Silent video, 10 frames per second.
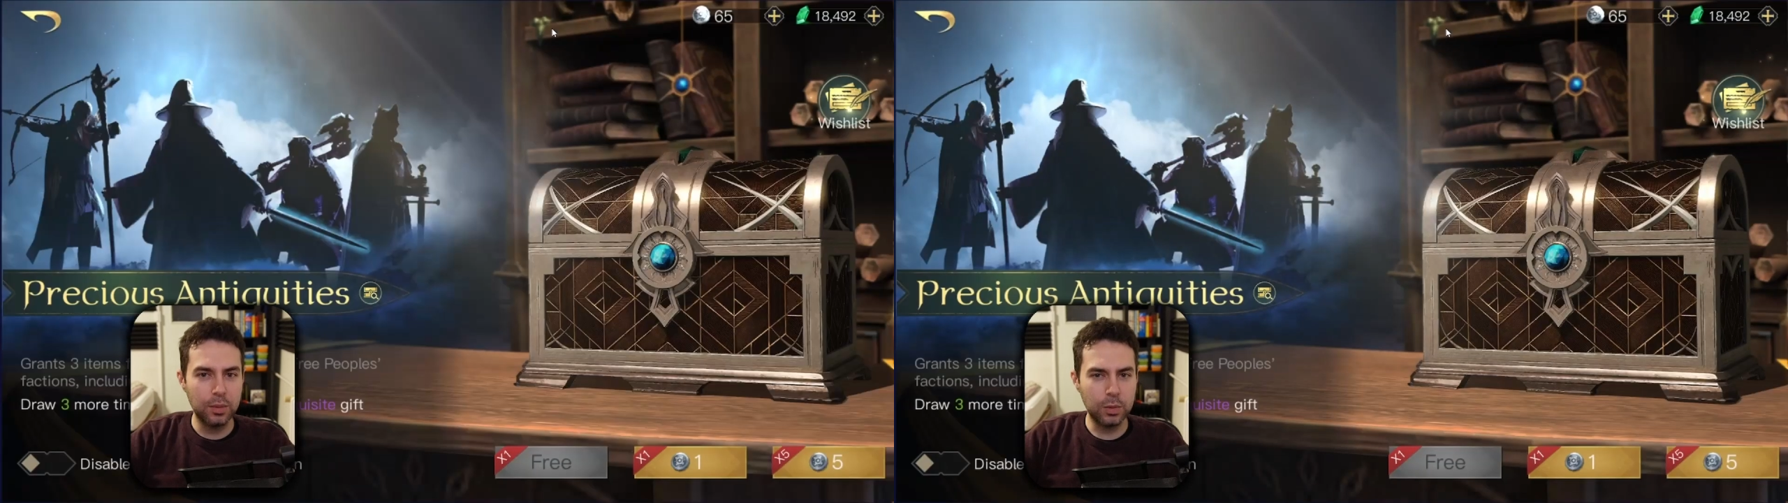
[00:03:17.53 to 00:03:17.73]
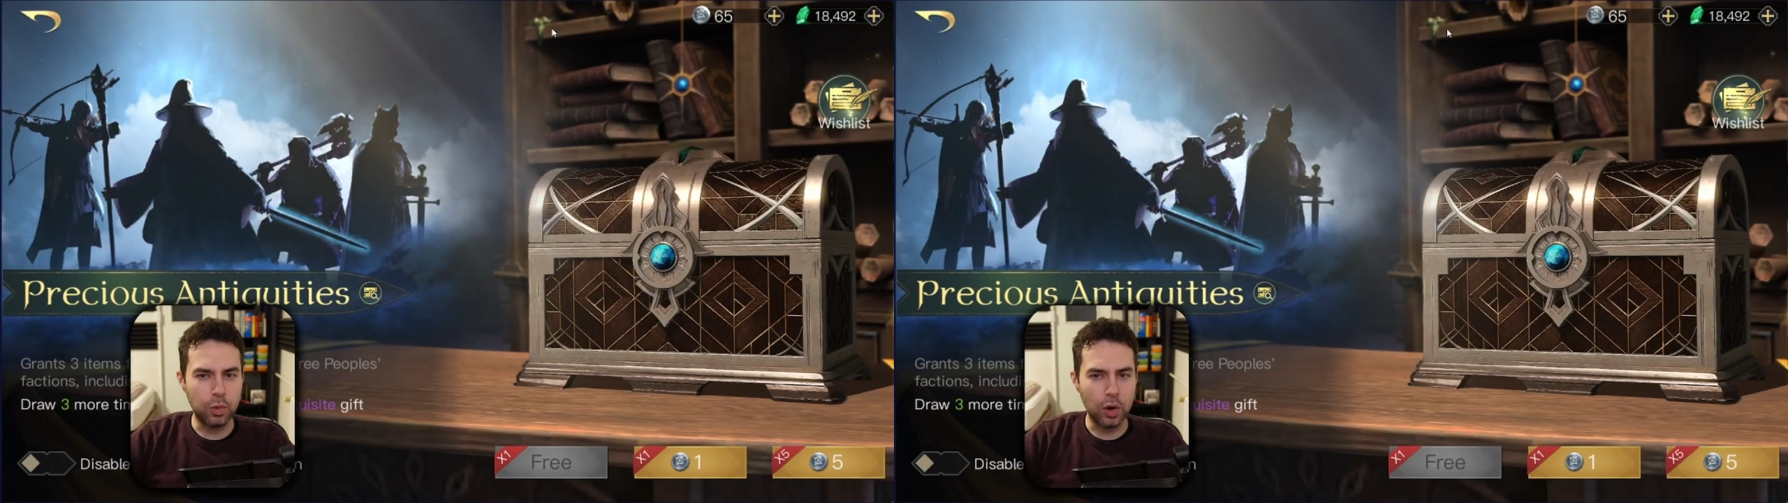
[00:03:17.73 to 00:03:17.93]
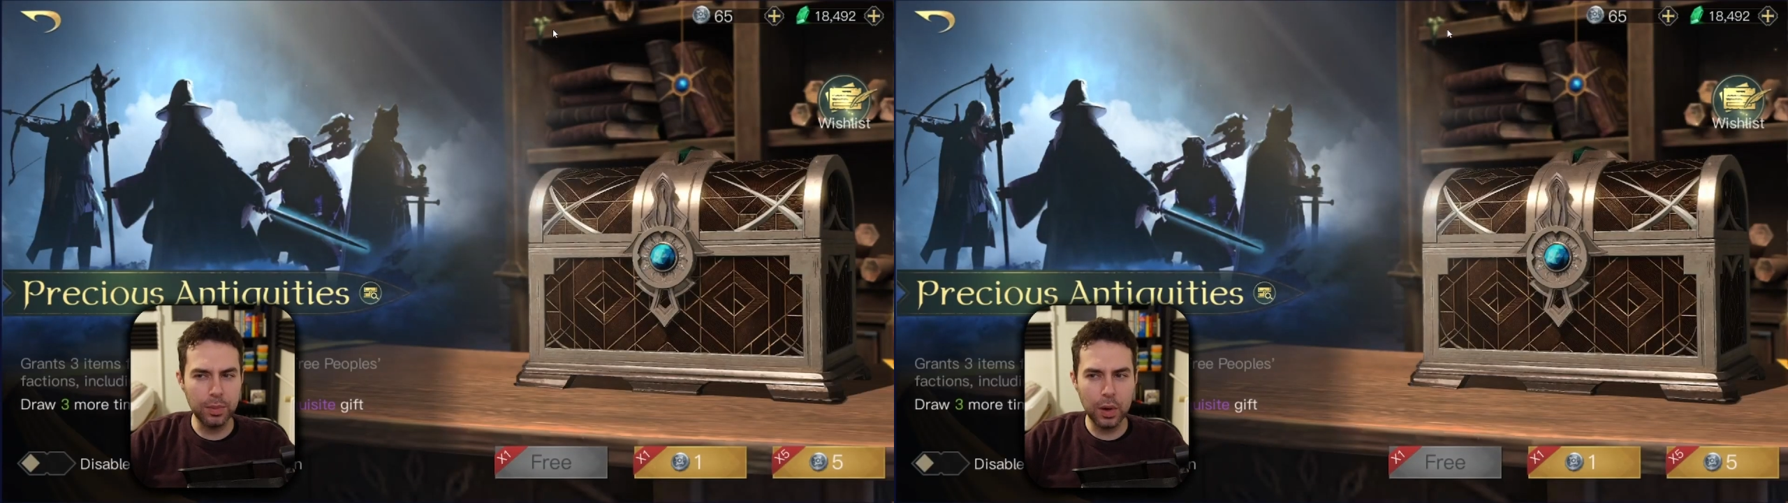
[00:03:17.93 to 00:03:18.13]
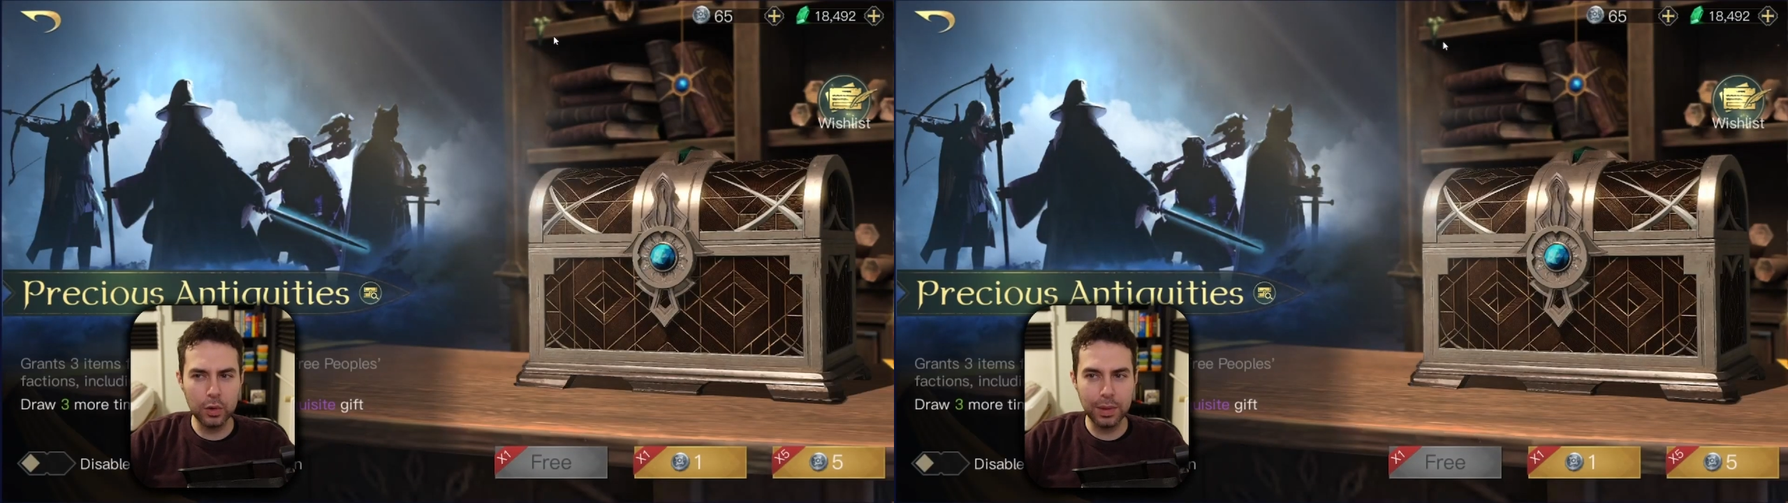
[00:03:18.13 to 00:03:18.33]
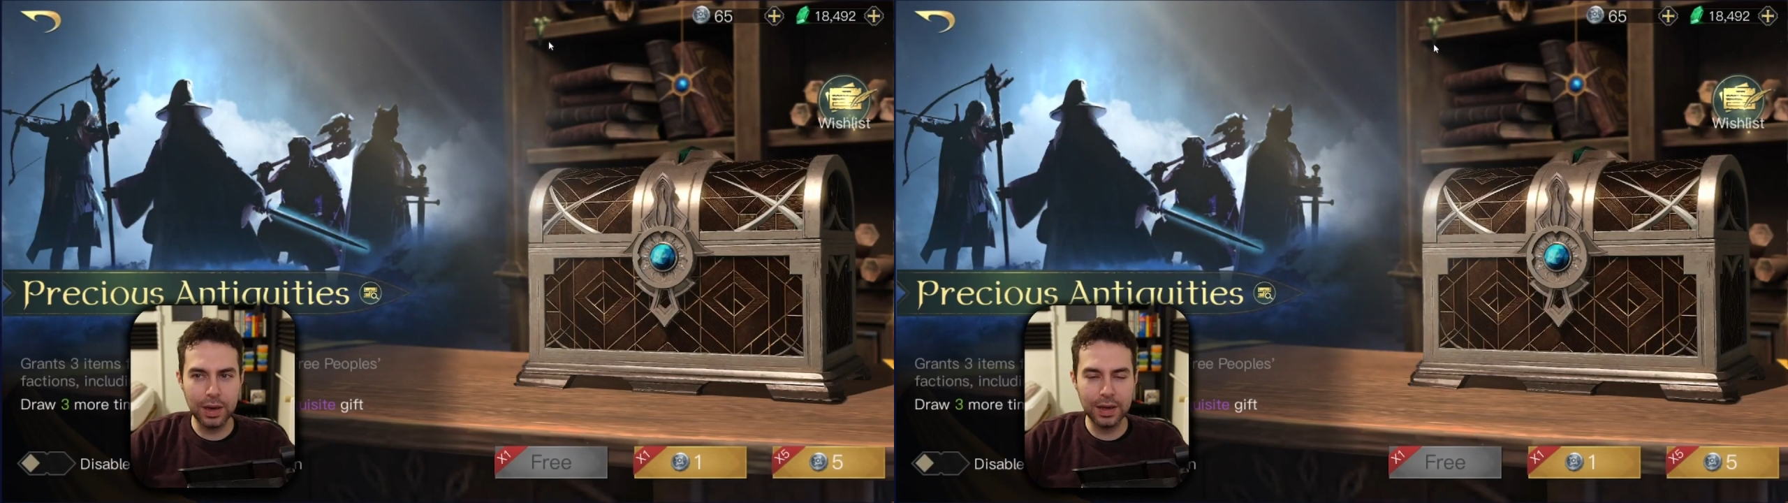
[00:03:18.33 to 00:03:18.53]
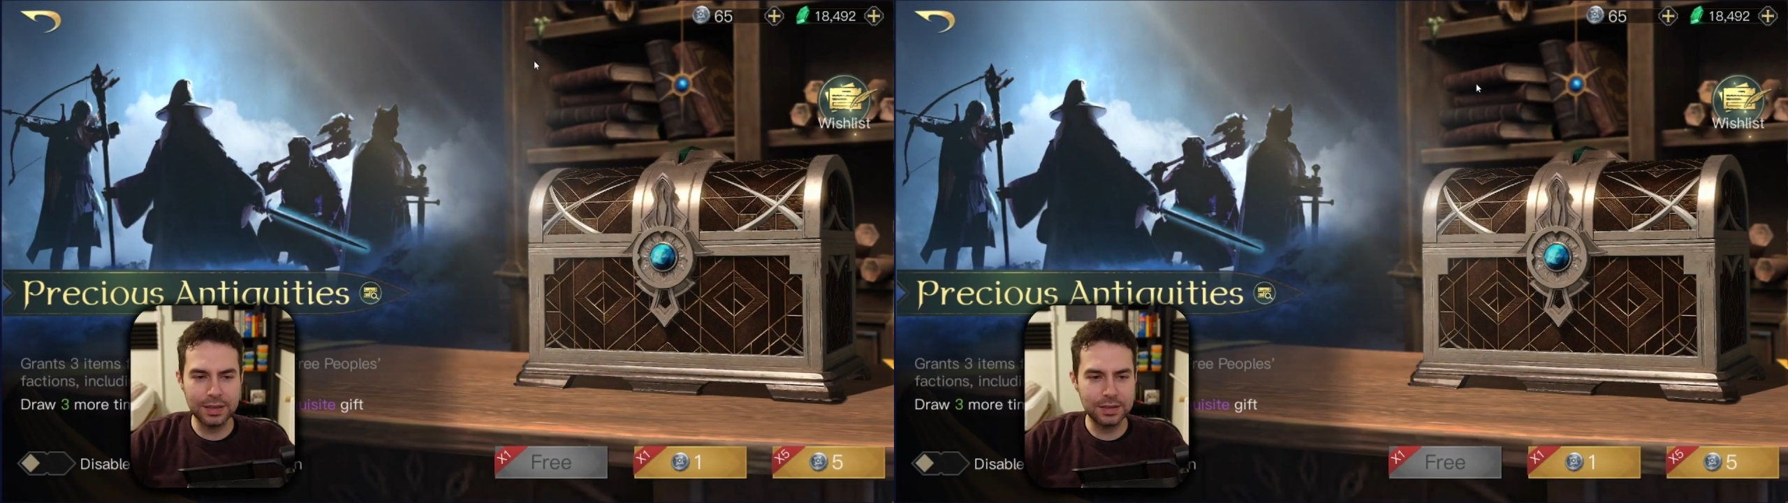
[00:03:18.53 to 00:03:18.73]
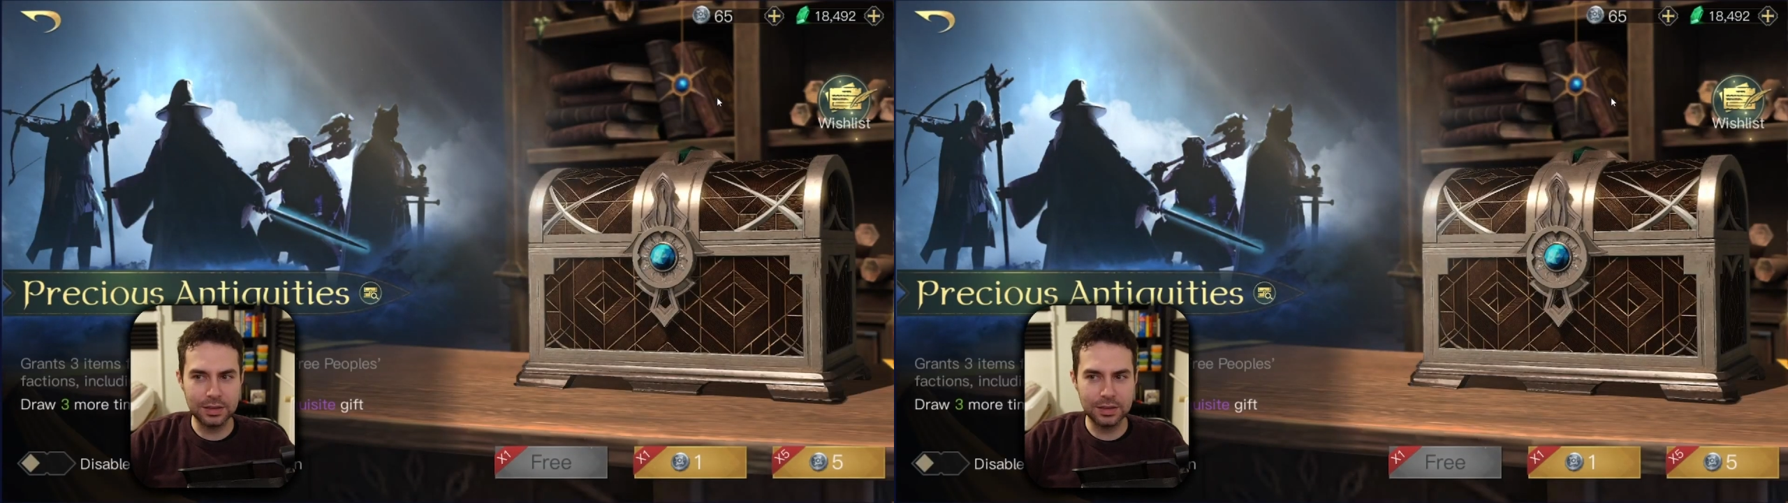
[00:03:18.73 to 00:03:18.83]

what about my